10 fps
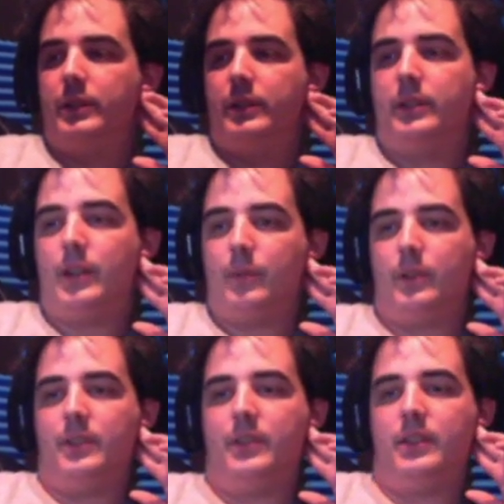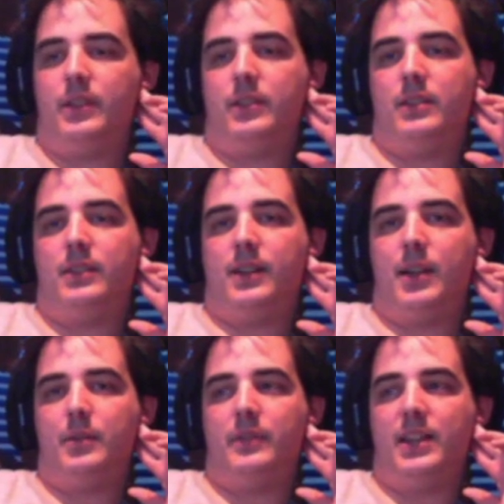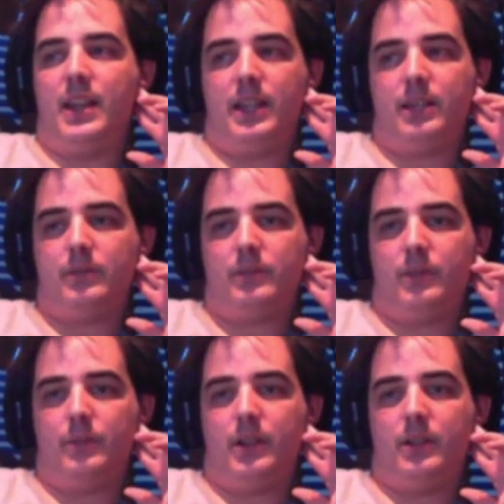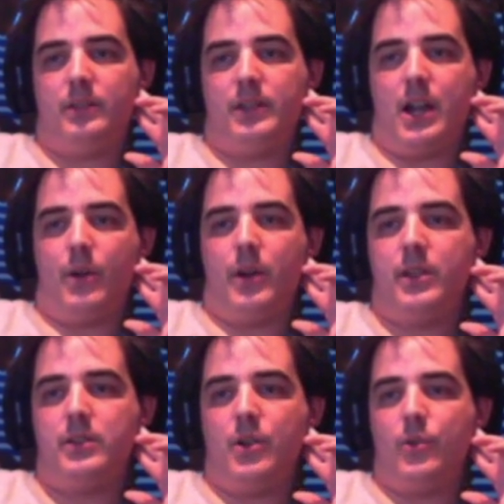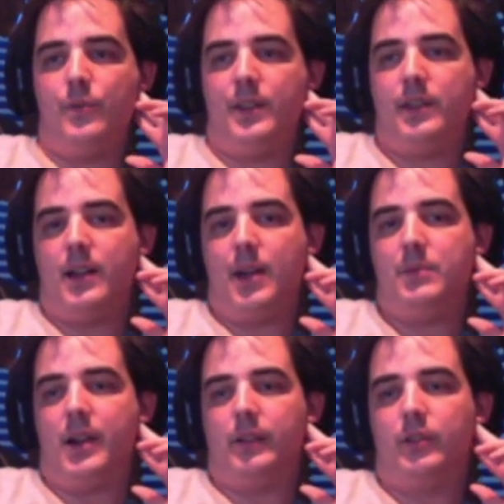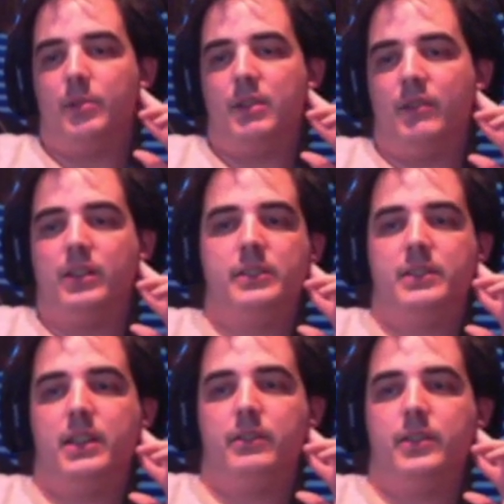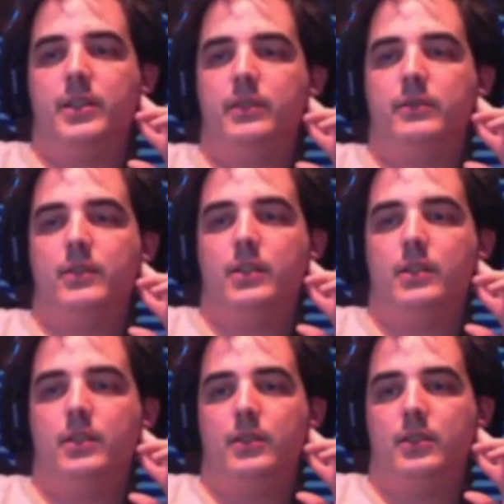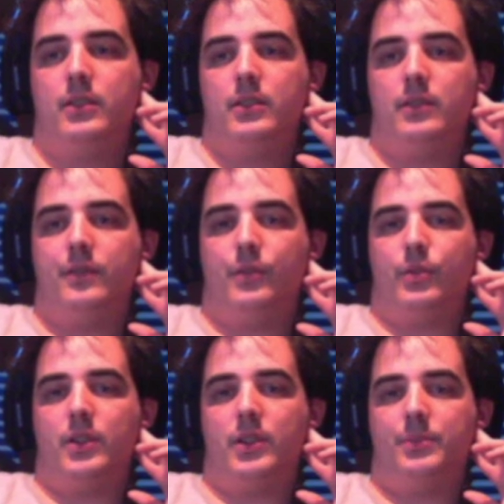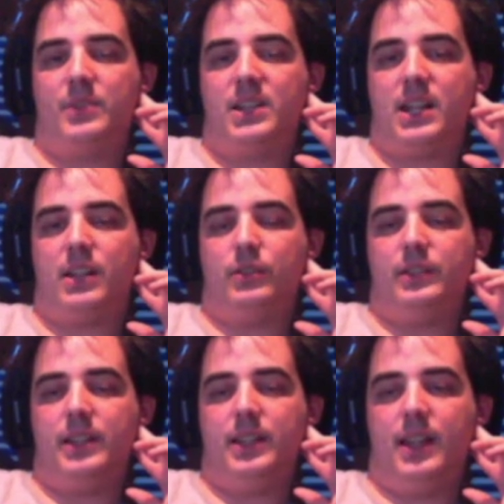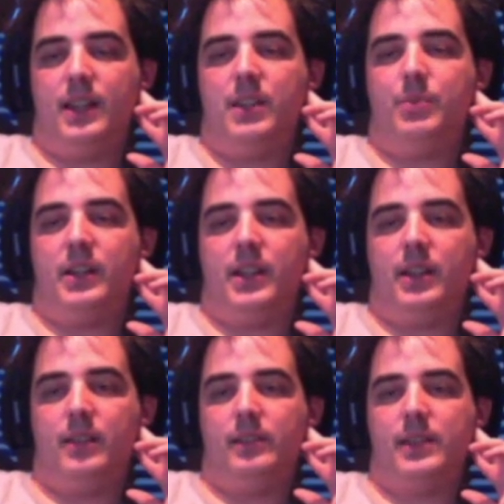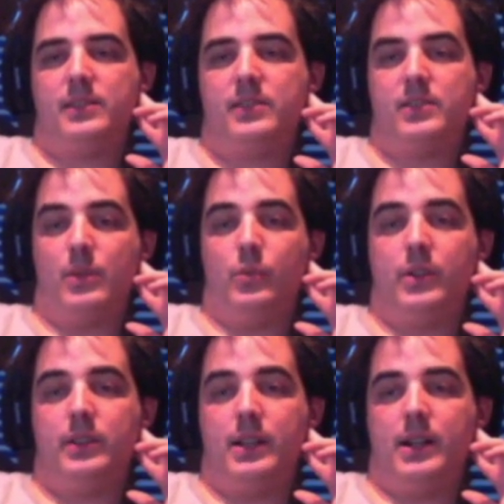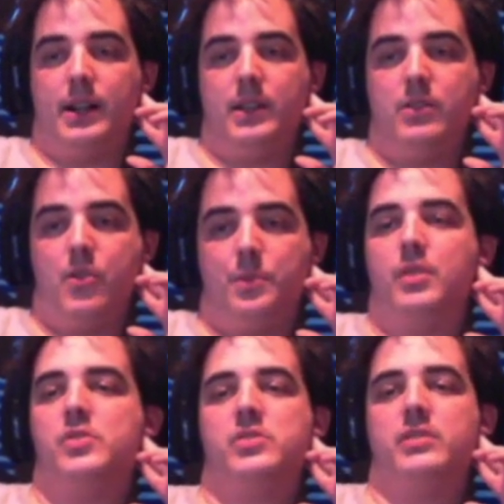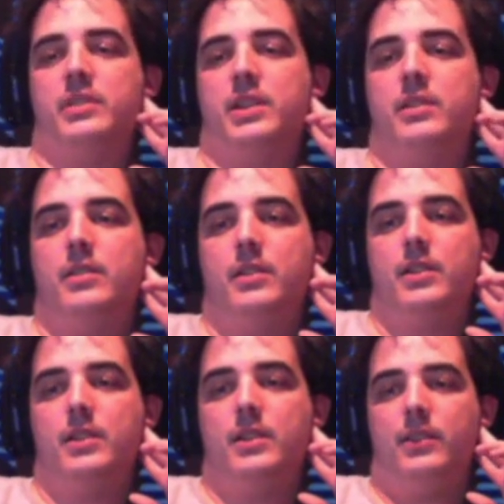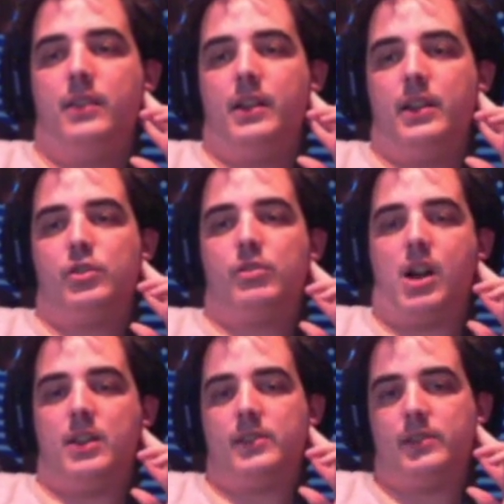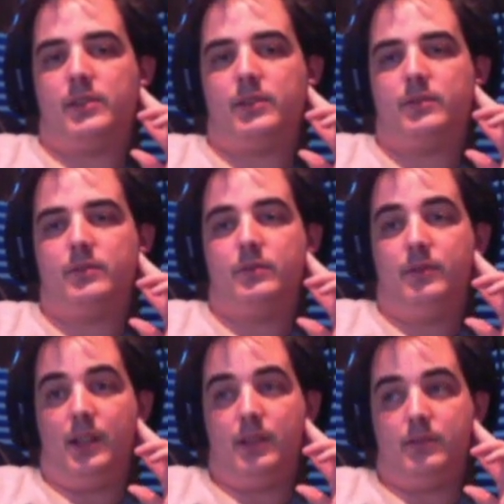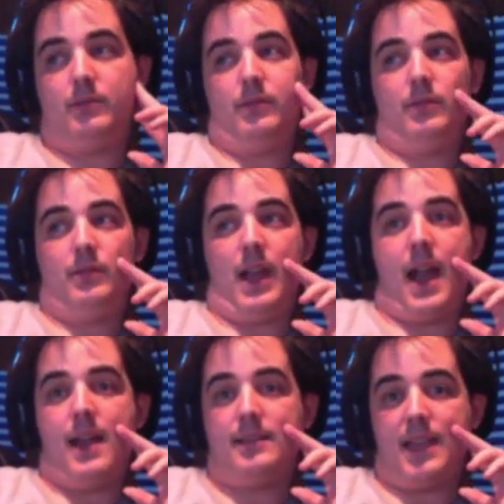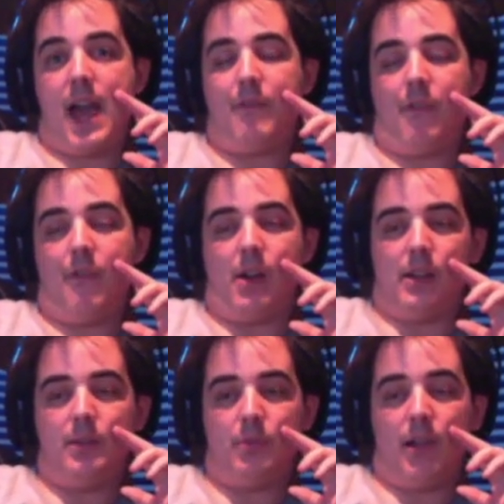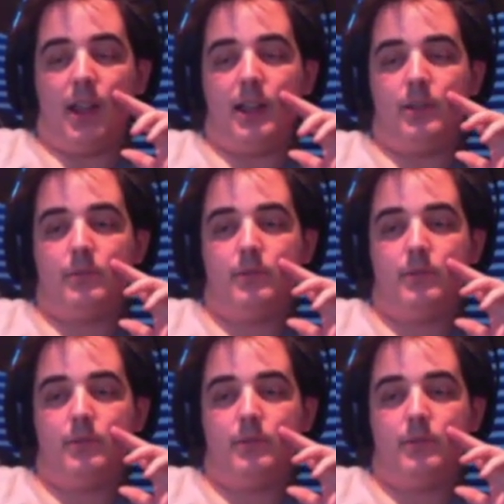Not worth the time of day, to where now I know that I'm not going to be volunteering for particularly anybody unless someone that I know personally, that I trust, that has half a fucking brain,